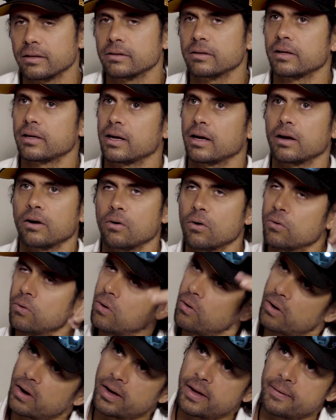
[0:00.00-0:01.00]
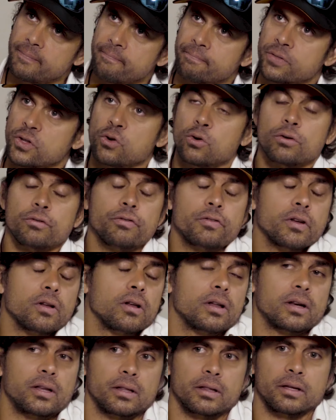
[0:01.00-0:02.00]
No? And I go, okay, you don't
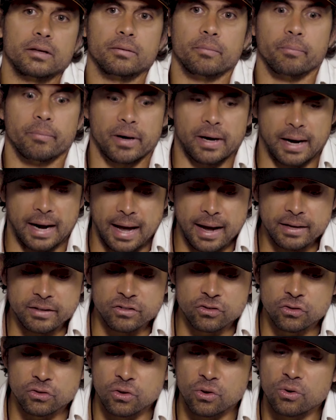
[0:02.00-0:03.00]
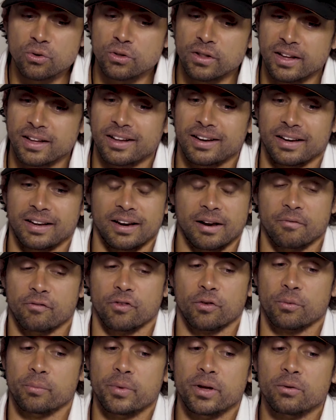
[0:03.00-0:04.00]
feel anything, but I saw that, and
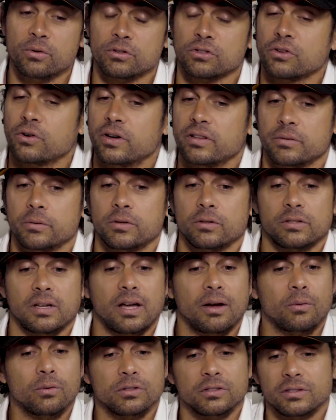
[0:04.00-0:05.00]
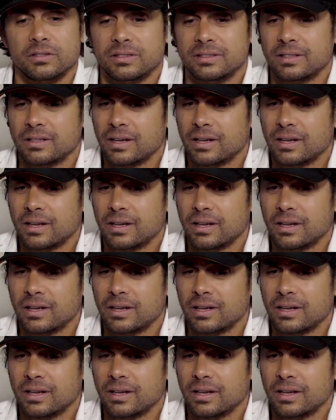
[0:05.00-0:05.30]
for me it was crazy because I was